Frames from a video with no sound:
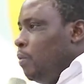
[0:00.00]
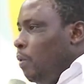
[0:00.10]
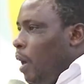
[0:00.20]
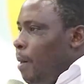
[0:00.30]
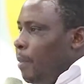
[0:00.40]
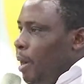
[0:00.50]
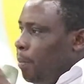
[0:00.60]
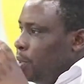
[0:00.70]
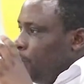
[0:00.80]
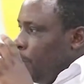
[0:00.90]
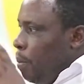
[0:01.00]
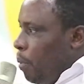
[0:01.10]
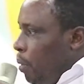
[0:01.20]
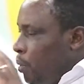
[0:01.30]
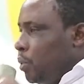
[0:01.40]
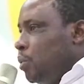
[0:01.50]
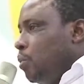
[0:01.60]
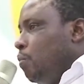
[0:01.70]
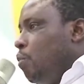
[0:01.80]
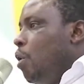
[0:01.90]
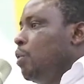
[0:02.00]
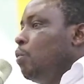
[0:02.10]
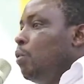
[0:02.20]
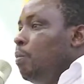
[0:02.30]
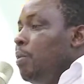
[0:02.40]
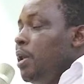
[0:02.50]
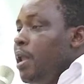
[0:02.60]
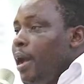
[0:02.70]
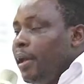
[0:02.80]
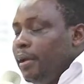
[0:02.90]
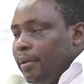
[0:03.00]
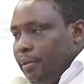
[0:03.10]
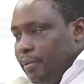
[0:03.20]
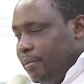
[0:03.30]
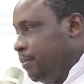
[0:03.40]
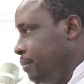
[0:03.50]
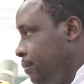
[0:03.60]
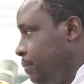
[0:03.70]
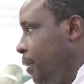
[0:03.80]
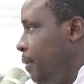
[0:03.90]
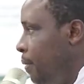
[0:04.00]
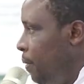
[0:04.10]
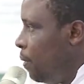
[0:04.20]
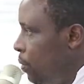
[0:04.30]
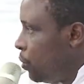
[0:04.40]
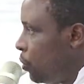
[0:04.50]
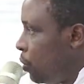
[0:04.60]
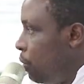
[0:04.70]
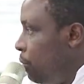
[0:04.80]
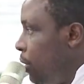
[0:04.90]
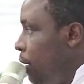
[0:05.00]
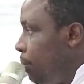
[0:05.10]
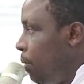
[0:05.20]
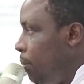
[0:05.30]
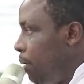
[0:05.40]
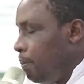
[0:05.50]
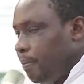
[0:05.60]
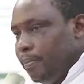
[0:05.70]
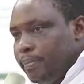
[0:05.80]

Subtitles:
to come up with proposals of what would be done to solve that problem.